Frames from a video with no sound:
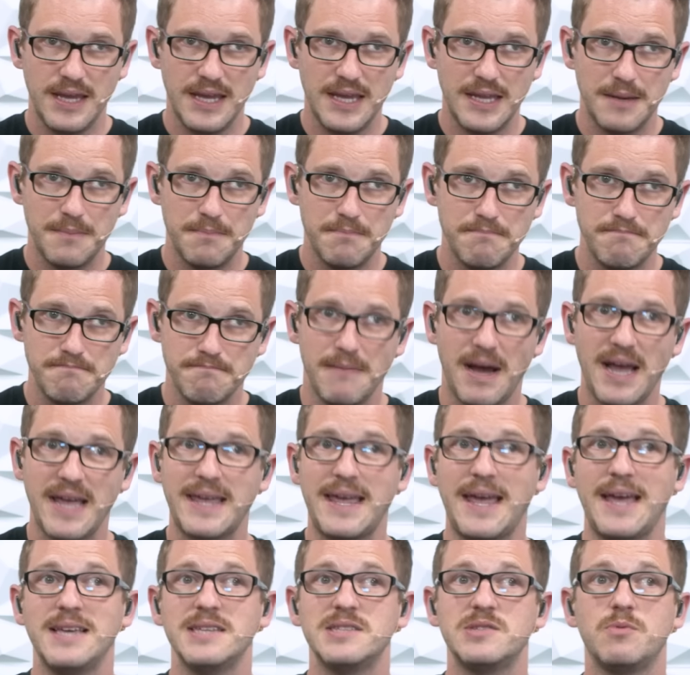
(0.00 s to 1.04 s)
in my
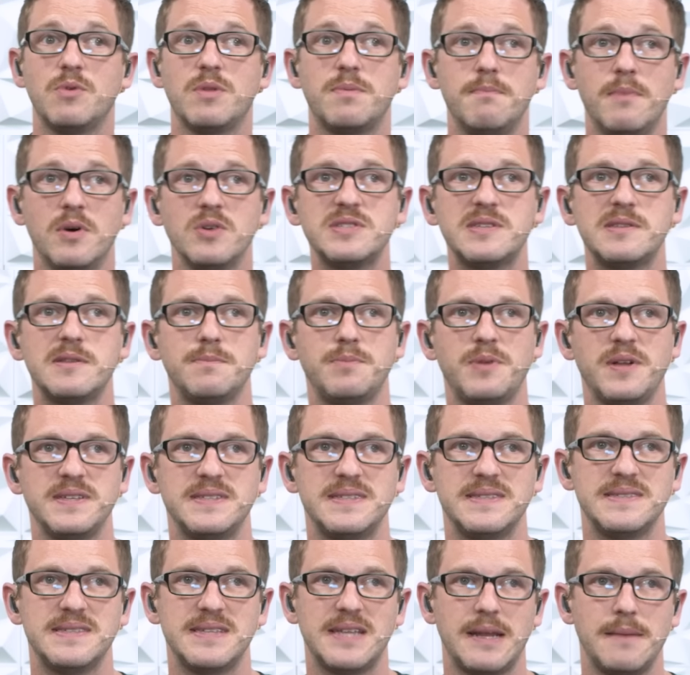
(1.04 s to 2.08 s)
case, with most of the
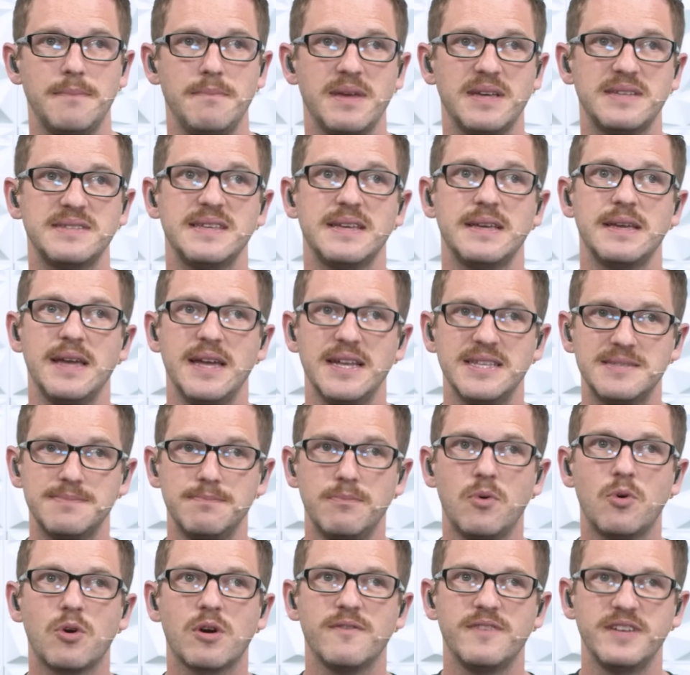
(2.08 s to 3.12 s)
places that I'm mixing, it's
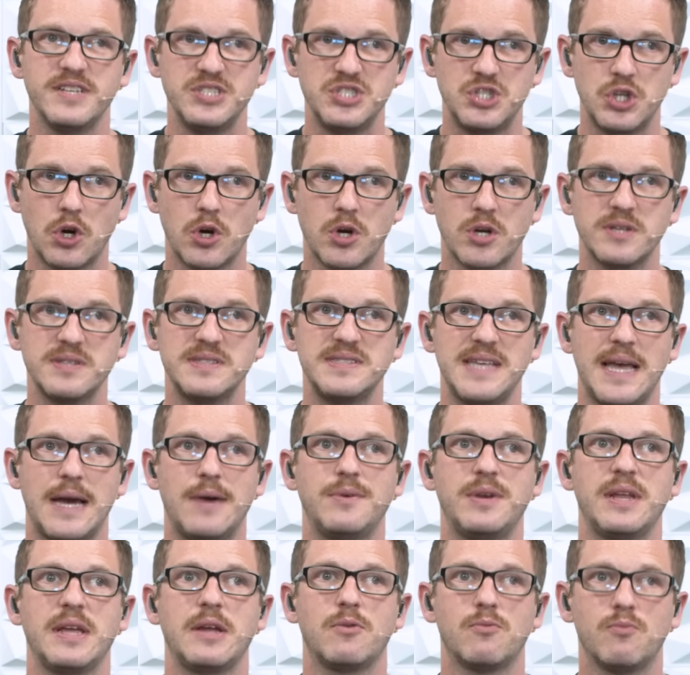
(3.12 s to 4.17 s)
more of a dark
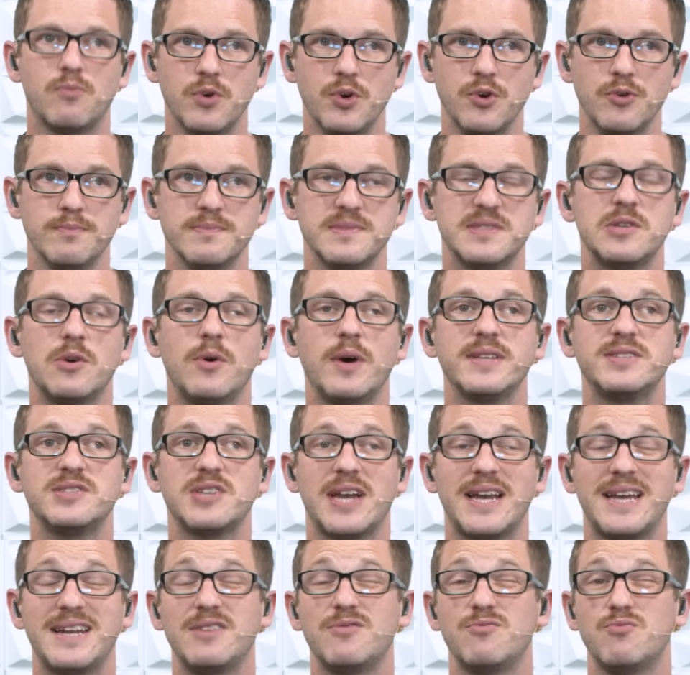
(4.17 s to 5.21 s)
sounding room. So I
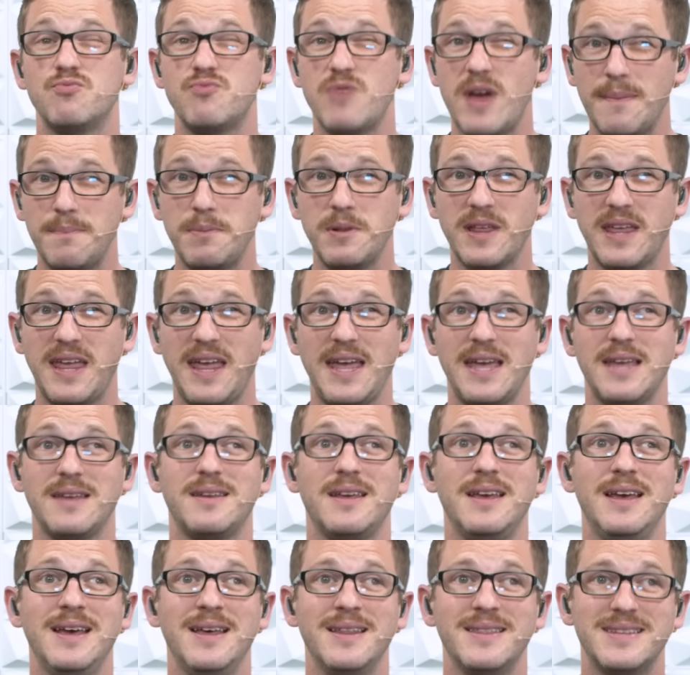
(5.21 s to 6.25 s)
try to replicate
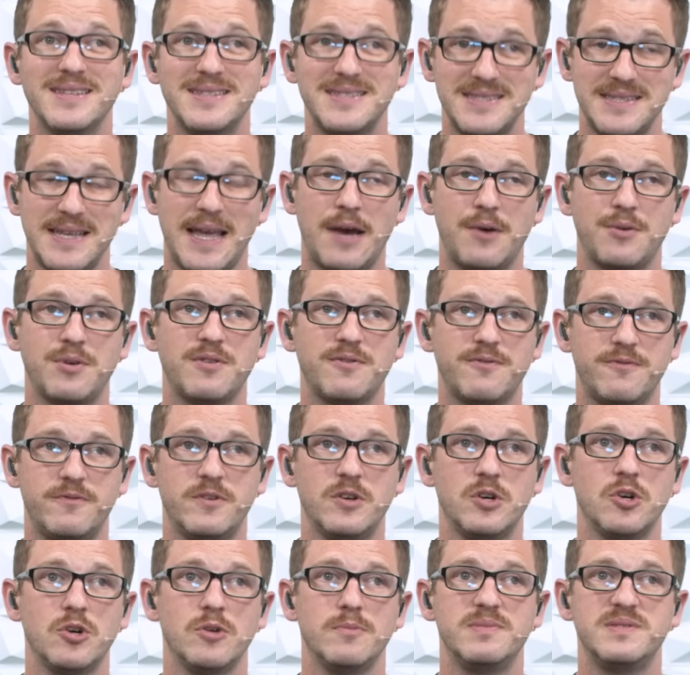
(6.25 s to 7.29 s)
the sound of
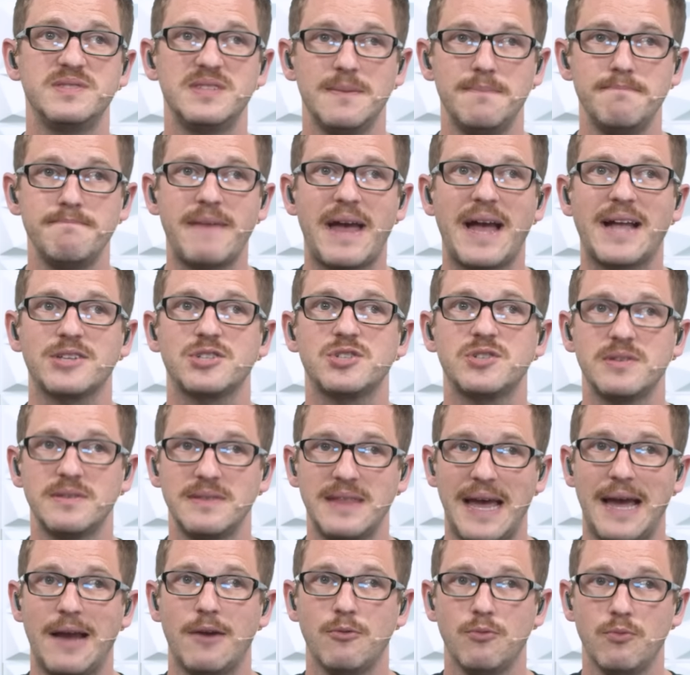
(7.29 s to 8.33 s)
verb to match
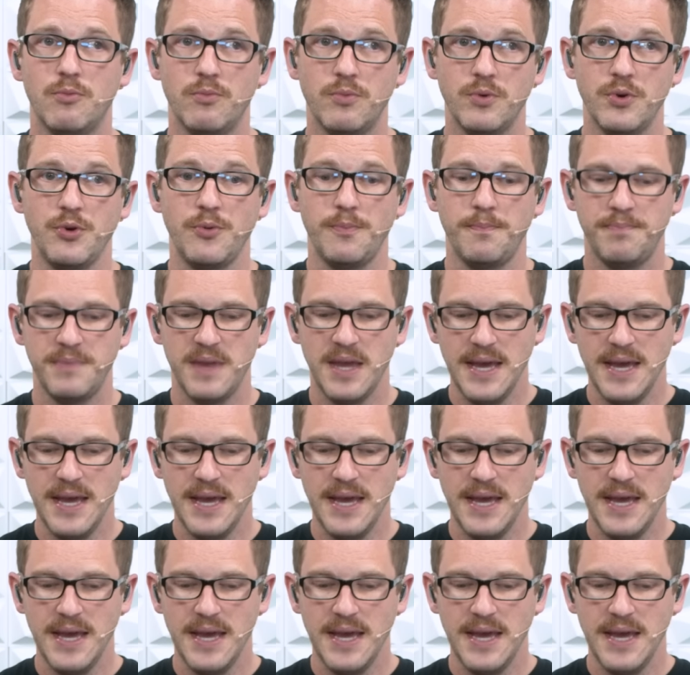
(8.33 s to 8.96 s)
that room.